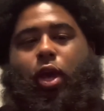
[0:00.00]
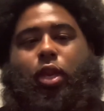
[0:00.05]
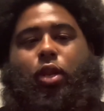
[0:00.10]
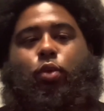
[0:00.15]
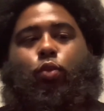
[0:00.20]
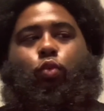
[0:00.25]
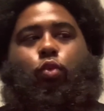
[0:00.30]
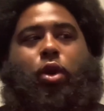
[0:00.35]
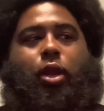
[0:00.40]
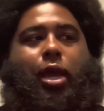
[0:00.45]

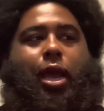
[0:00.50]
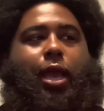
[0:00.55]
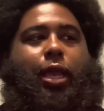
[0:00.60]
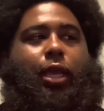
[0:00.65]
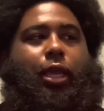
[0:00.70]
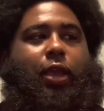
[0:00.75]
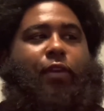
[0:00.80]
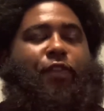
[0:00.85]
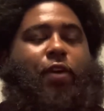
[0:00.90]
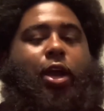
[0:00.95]
would
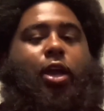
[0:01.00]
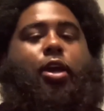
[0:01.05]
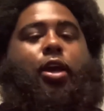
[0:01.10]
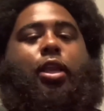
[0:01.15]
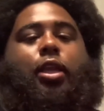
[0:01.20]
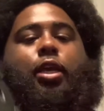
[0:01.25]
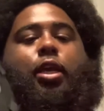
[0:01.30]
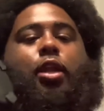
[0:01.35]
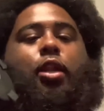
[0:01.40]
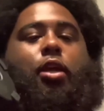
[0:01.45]
if I
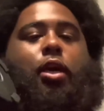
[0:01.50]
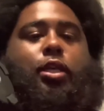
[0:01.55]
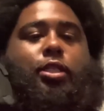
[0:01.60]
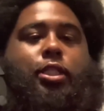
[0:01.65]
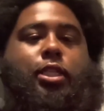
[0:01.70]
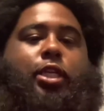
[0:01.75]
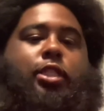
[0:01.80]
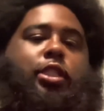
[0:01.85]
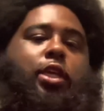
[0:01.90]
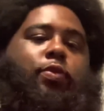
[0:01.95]
couldn't get a
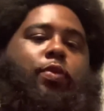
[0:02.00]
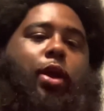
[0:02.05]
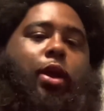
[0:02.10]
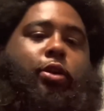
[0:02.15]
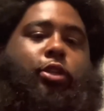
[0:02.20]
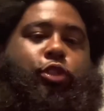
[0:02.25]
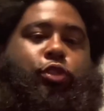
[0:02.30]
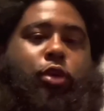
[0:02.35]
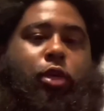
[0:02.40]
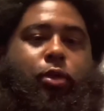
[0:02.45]
60 round
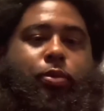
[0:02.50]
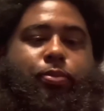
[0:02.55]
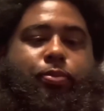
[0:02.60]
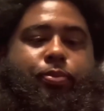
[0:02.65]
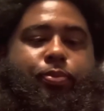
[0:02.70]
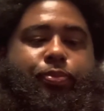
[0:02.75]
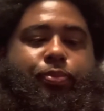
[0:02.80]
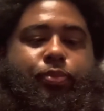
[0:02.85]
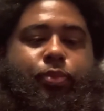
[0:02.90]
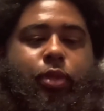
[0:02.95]
drum?
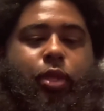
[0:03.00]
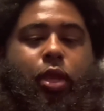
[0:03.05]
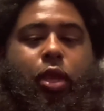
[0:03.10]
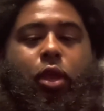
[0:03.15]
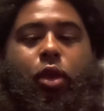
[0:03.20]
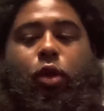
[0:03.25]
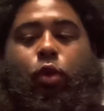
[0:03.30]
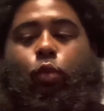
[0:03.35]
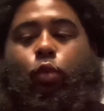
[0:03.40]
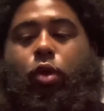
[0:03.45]

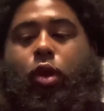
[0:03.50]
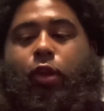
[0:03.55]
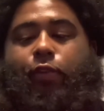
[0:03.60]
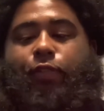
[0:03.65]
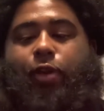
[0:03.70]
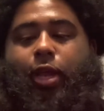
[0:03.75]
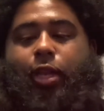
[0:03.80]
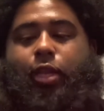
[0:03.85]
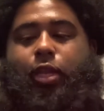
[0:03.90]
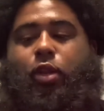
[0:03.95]
What if
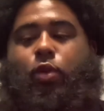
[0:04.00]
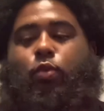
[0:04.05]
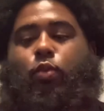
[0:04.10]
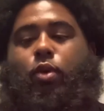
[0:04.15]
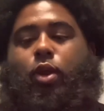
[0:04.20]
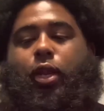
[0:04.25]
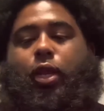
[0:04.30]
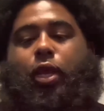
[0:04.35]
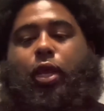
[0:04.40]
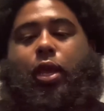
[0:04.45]
I didn't
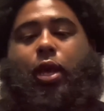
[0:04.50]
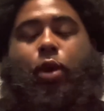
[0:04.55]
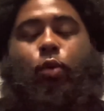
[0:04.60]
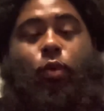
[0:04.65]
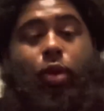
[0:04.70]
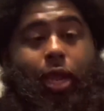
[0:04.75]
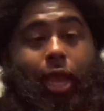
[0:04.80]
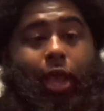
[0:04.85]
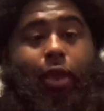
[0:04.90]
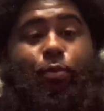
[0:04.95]
want to, I want
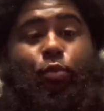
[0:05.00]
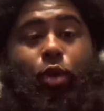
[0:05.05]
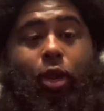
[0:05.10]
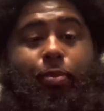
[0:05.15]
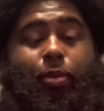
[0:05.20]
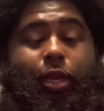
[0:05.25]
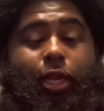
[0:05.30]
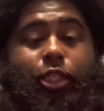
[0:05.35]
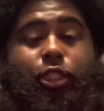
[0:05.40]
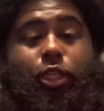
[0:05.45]
to have more
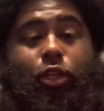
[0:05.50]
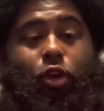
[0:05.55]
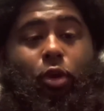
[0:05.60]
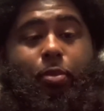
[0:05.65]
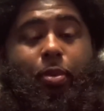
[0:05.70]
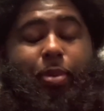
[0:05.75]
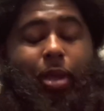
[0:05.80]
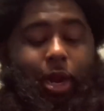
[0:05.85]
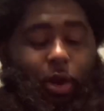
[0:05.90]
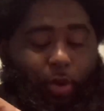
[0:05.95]
ammunition on me,
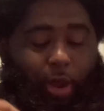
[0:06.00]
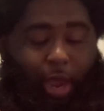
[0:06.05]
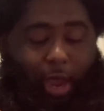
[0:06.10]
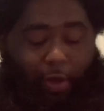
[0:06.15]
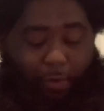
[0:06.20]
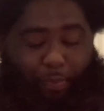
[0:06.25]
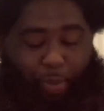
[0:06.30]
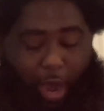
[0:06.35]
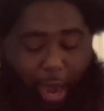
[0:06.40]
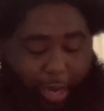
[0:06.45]
but I don't
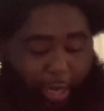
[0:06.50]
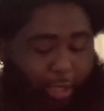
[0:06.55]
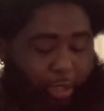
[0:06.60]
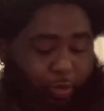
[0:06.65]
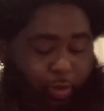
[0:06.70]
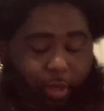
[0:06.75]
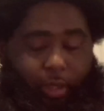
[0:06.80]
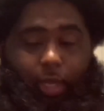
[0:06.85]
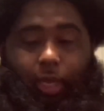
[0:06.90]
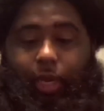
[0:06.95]
have pockets or
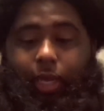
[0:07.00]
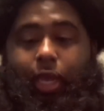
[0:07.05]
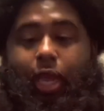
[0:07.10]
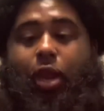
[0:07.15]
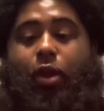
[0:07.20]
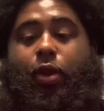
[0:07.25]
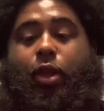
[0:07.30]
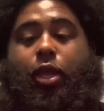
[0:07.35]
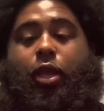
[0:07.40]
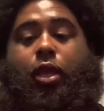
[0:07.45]
anything to
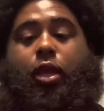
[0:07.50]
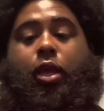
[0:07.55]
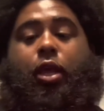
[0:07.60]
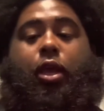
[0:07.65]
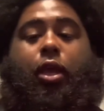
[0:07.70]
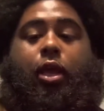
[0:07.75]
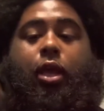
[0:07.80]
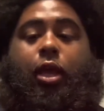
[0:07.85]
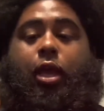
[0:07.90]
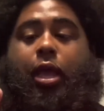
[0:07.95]
carry it,
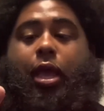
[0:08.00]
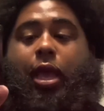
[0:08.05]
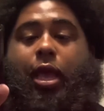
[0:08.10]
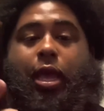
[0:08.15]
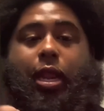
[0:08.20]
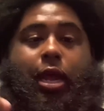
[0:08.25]
and